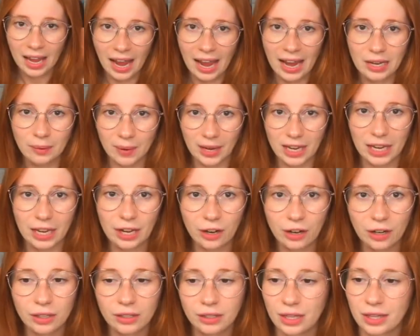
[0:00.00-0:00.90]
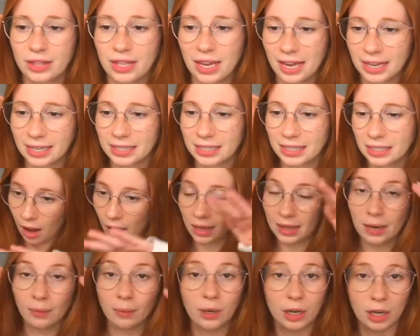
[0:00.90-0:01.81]
Anyway, here are the things
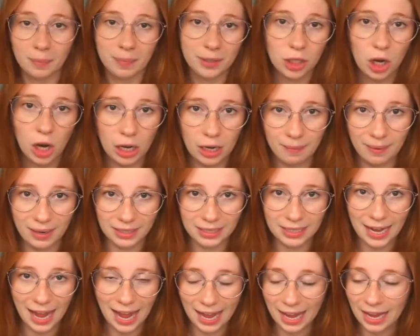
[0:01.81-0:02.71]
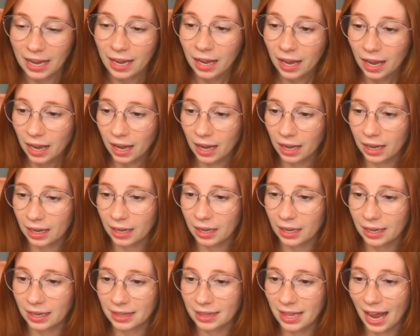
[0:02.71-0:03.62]
that we're going to be talking about today
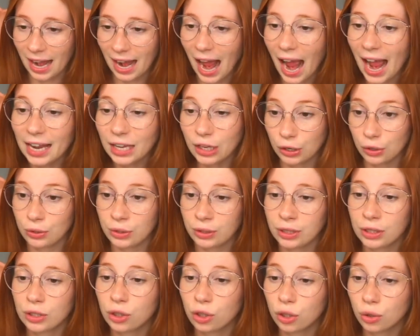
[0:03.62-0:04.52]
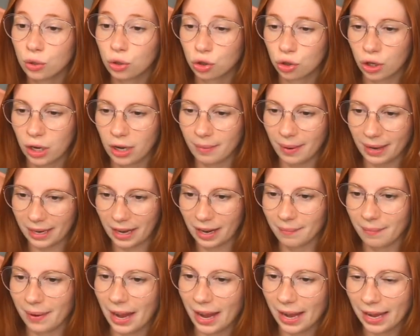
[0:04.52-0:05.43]
that I use to stream. I got
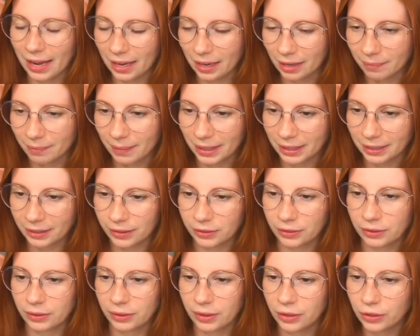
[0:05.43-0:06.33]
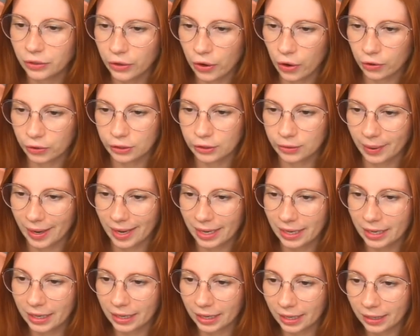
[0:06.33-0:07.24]
my little notes right
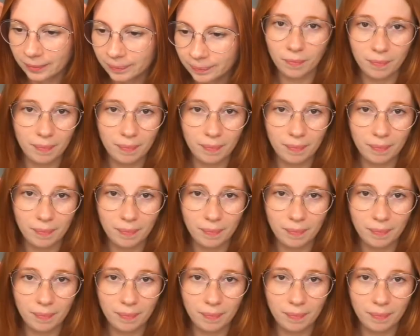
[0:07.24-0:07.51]
here.